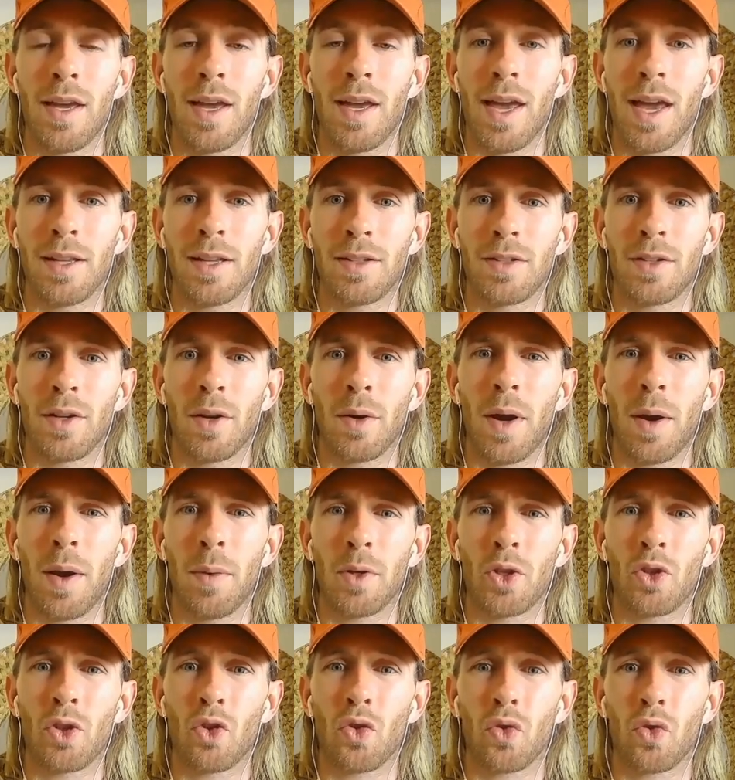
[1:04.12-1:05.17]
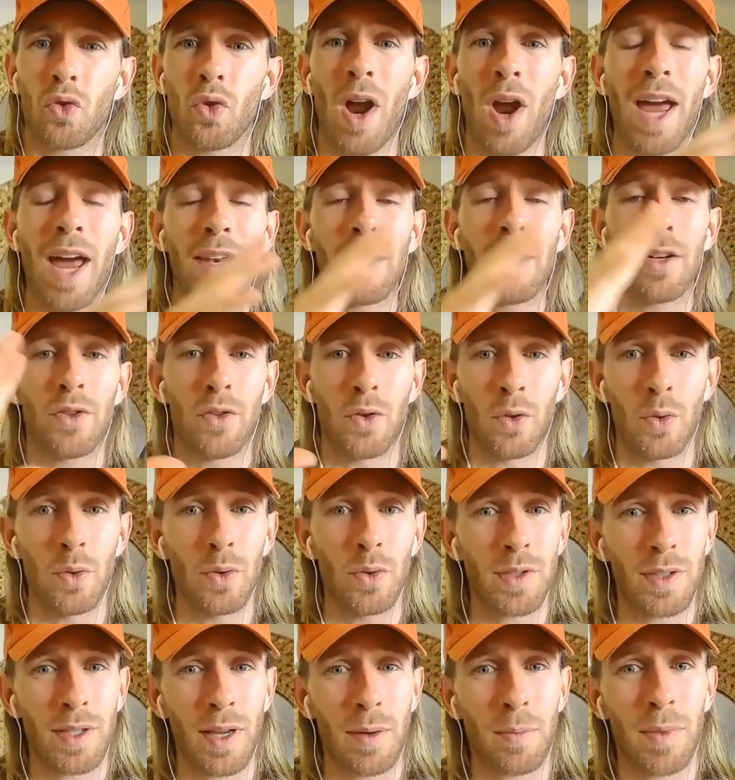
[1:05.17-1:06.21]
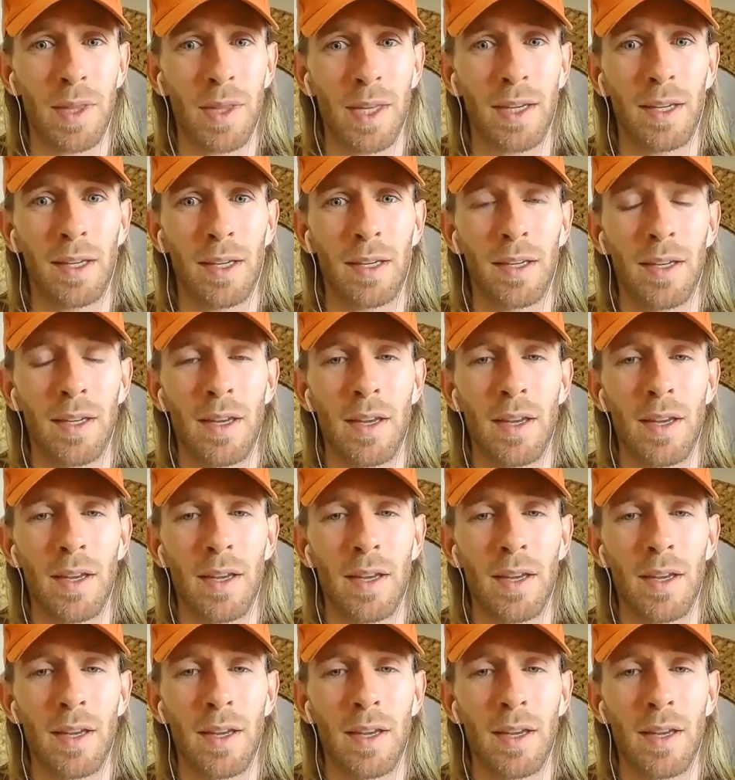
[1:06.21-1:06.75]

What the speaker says: And so I would try to do something